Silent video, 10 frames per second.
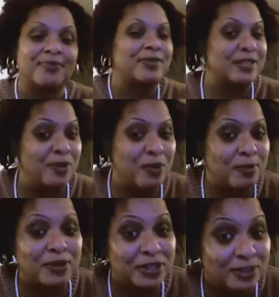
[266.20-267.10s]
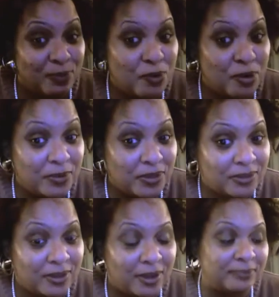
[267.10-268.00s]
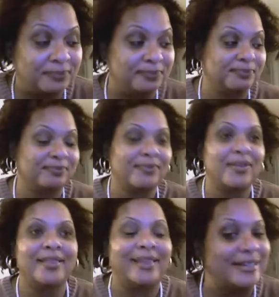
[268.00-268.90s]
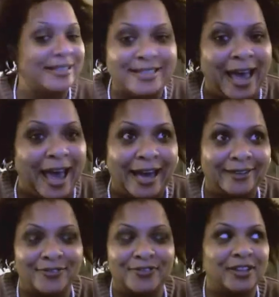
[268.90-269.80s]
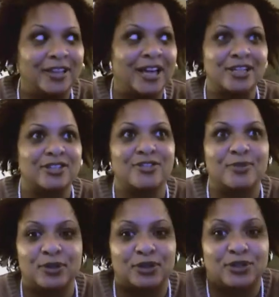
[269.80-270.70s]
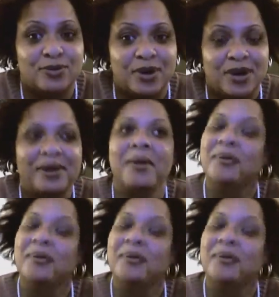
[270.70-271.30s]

Some women are just born with it though. They just had the luscious from the door.